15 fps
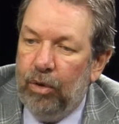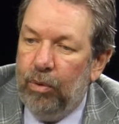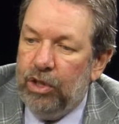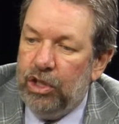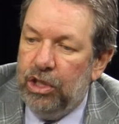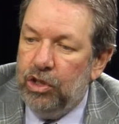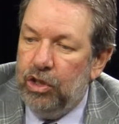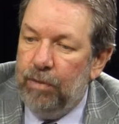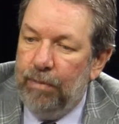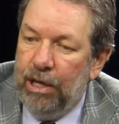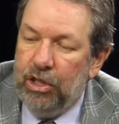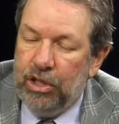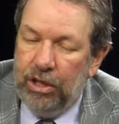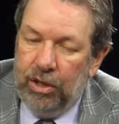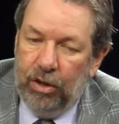which, as you
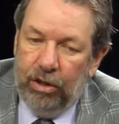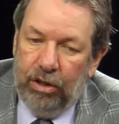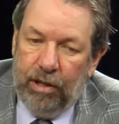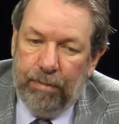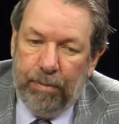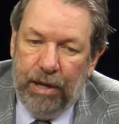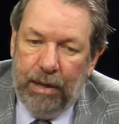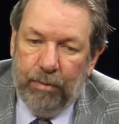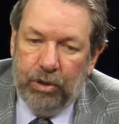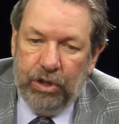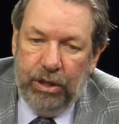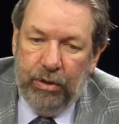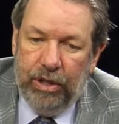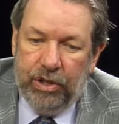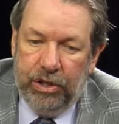mentioned earlier, Pablo, is
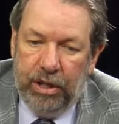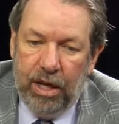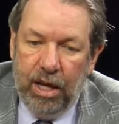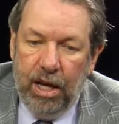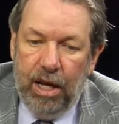interesting,